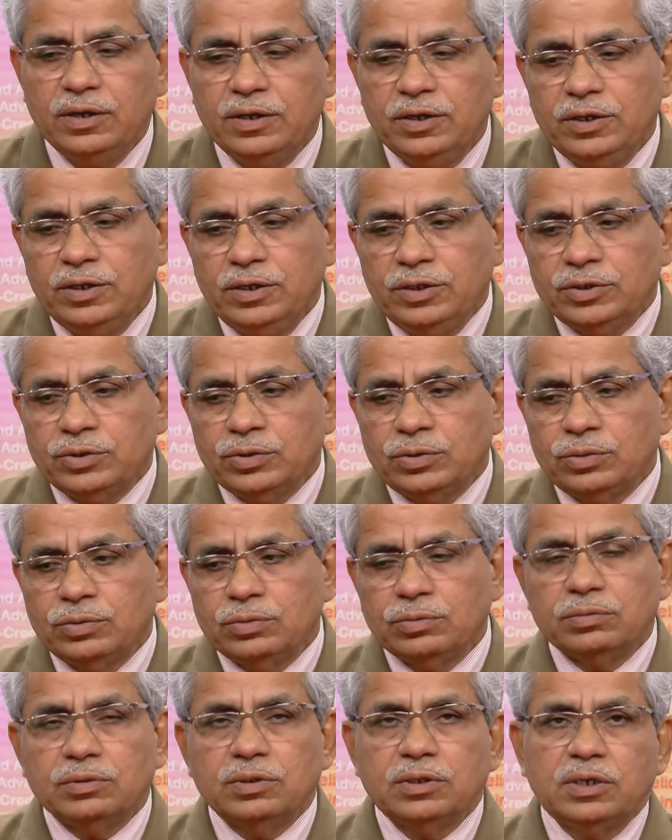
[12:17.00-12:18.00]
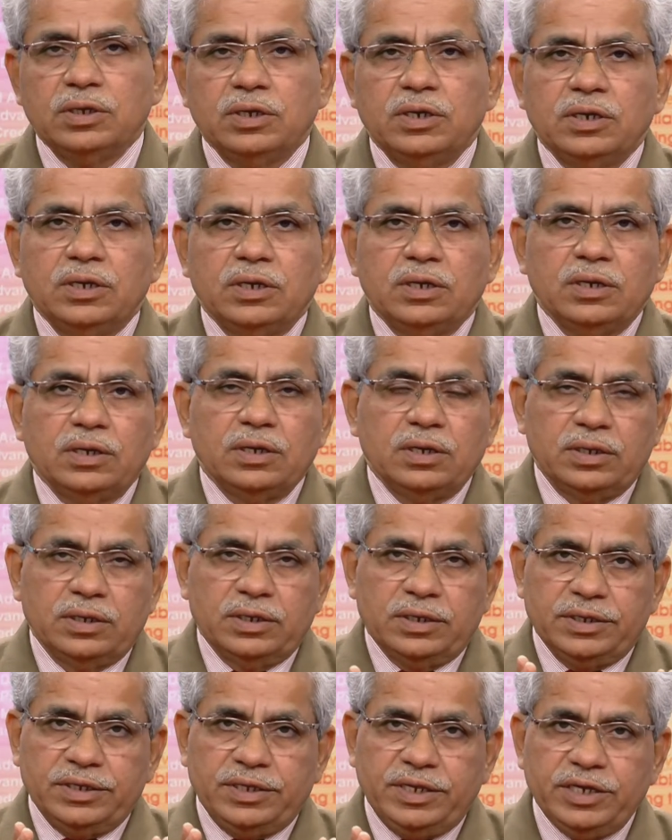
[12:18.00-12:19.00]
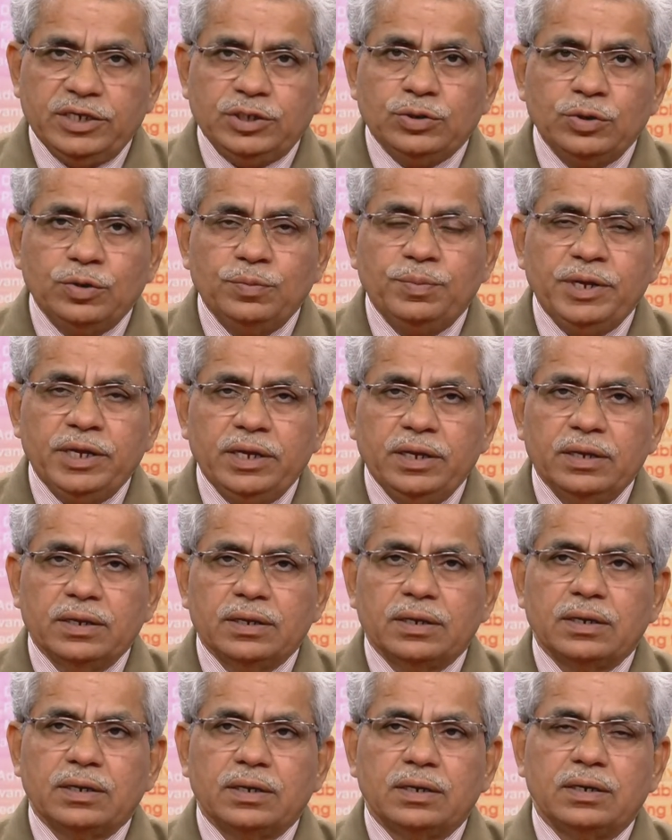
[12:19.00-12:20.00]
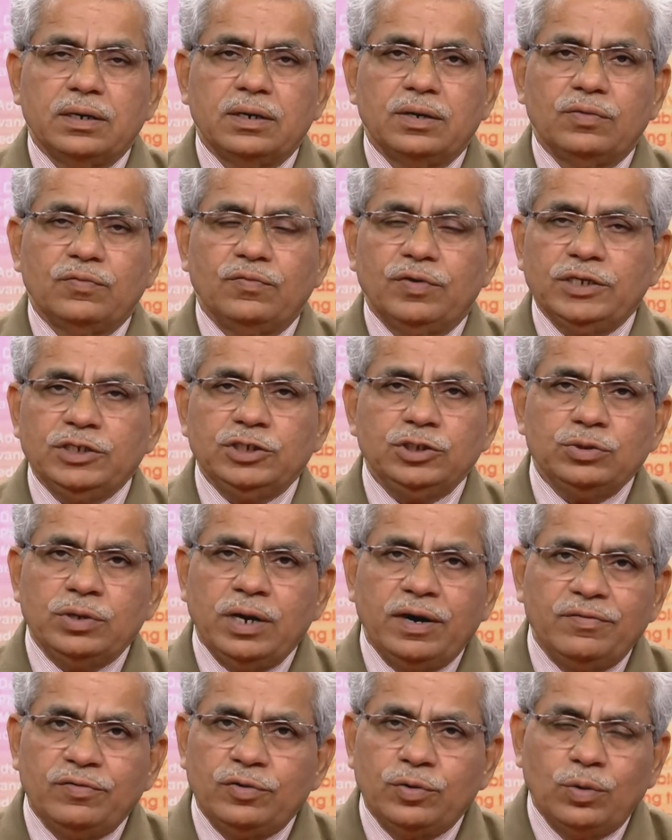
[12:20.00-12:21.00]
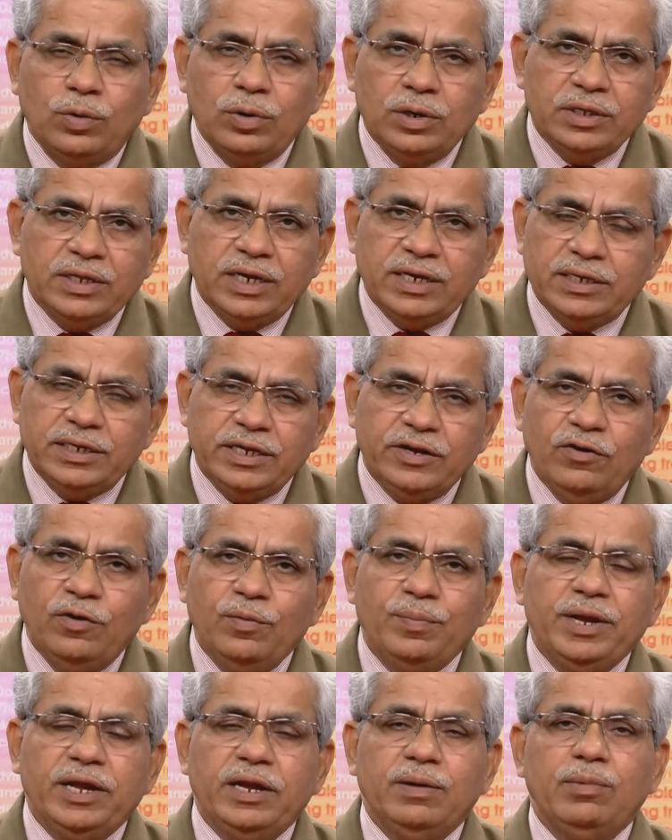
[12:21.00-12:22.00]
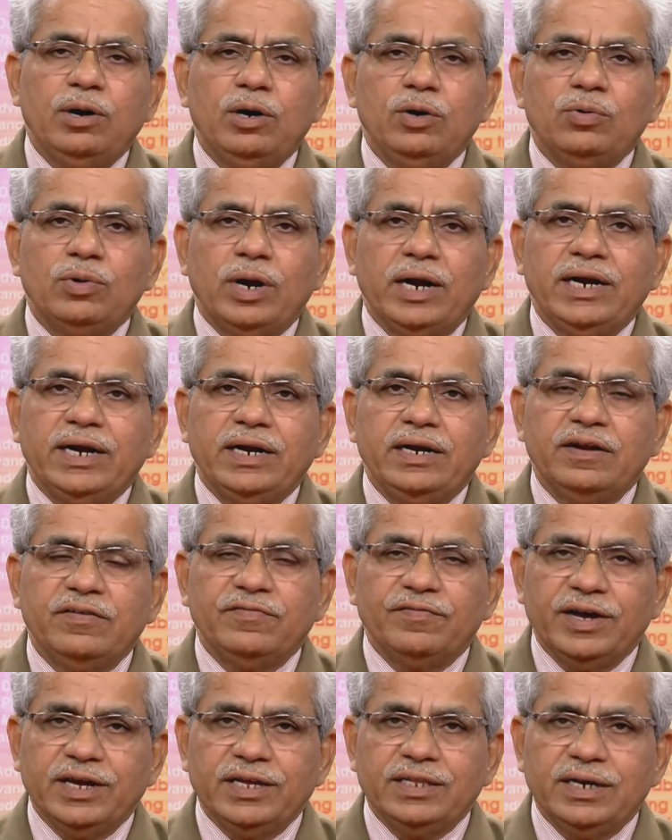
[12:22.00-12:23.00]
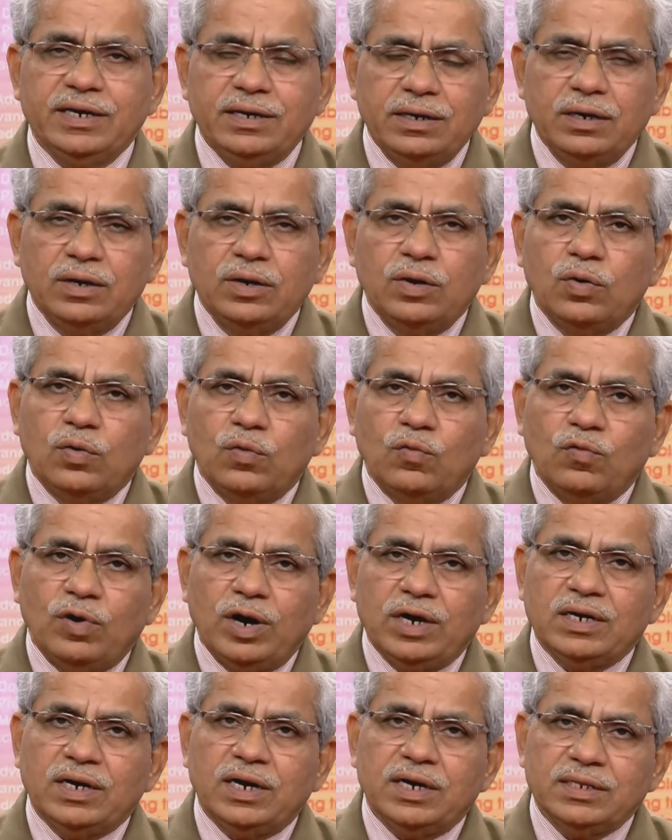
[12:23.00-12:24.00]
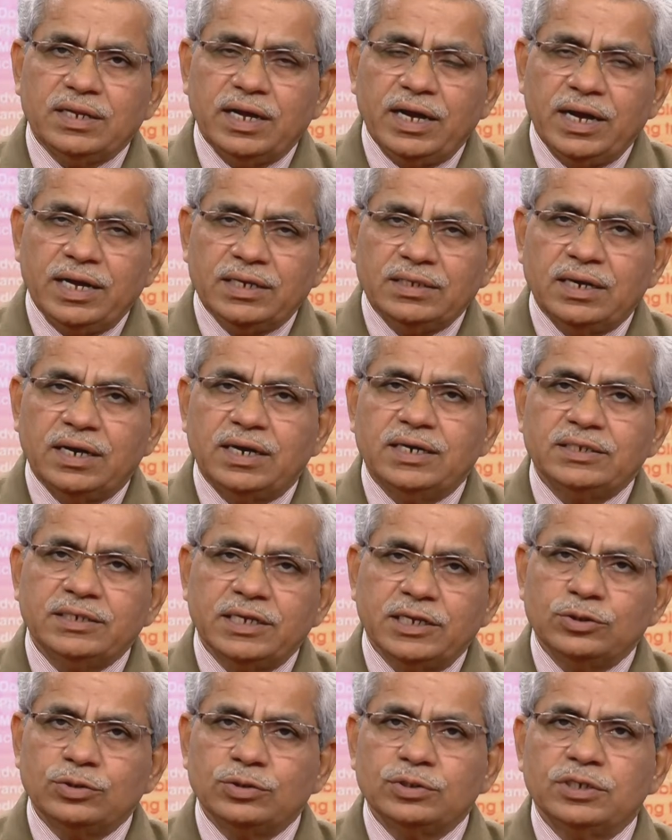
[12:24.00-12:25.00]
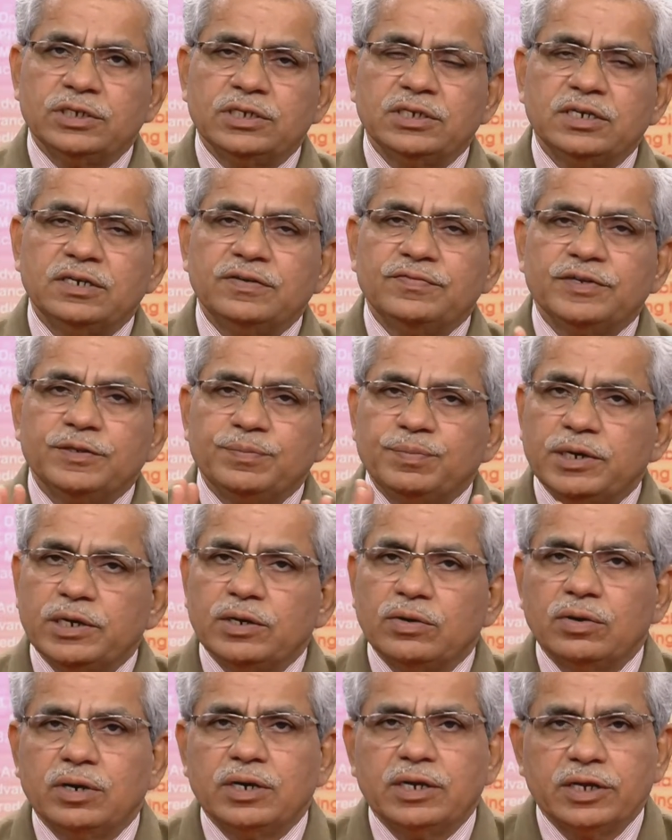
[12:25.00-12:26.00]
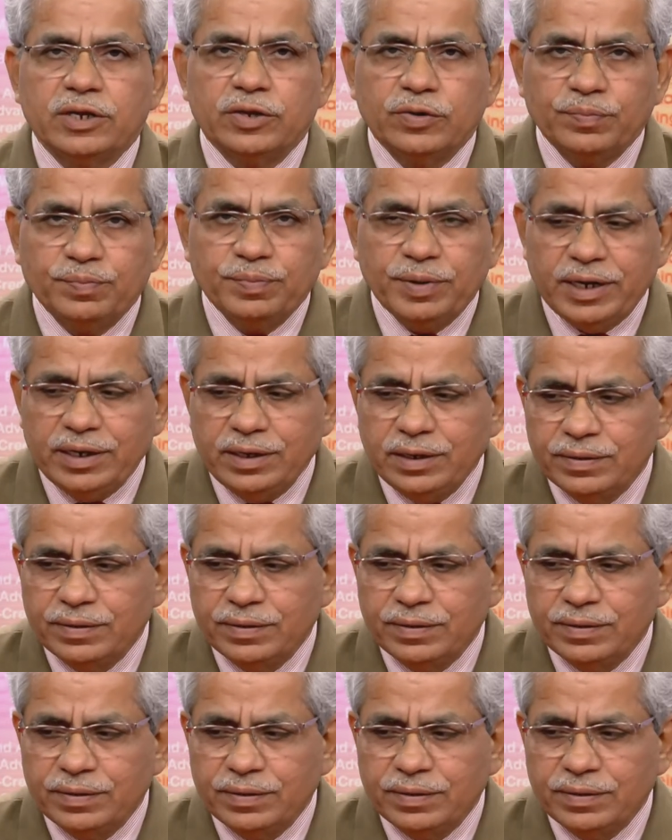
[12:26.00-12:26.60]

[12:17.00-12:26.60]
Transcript: So they should be, once you have told, then they will be able to identify that what are the hazards associated with particular equipment